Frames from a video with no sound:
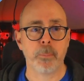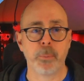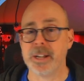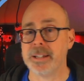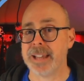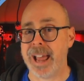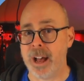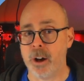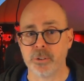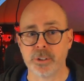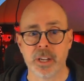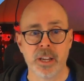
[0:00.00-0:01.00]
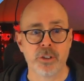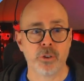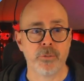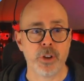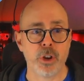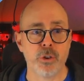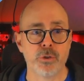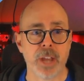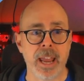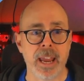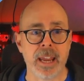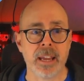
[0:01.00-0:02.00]
print out. So if you use
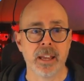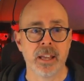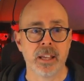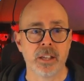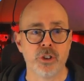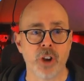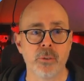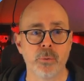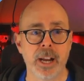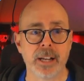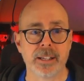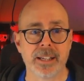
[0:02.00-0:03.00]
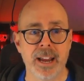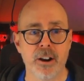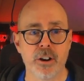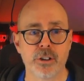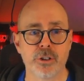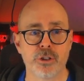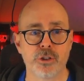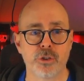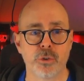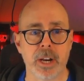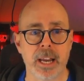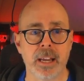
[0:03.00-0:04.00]
a direct character
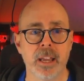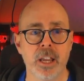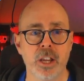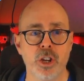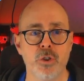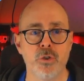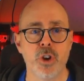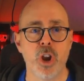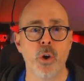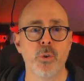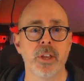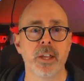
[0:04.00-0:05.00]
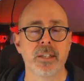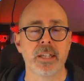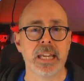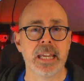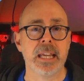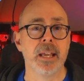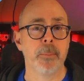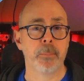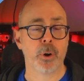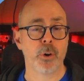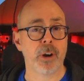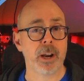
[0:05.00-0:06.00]
string, you know that the
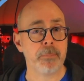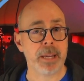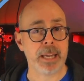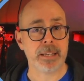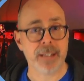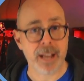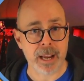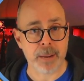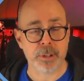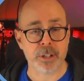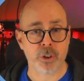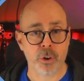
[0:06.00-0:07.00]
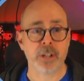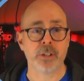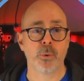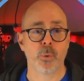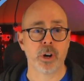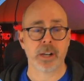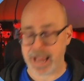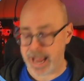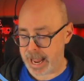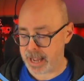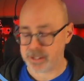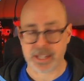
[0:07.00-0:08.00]
program being typed is going to work
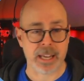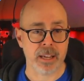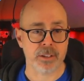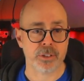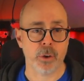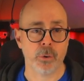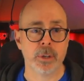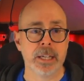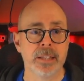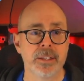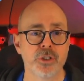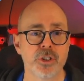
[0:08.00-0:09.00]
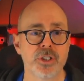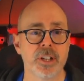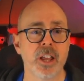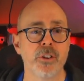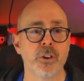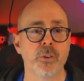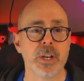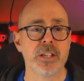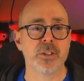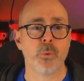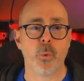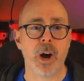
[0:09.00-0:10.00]
as is. So there's just another
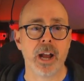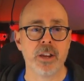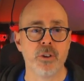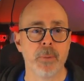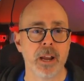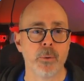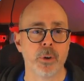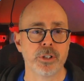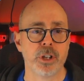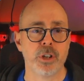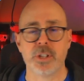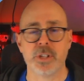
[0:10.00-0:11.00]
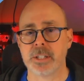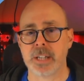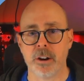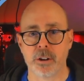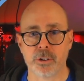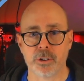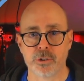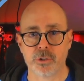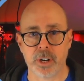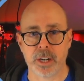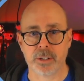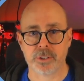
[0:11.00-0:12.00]
reason why you might want to use these character
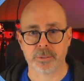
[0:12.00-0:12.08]
strings.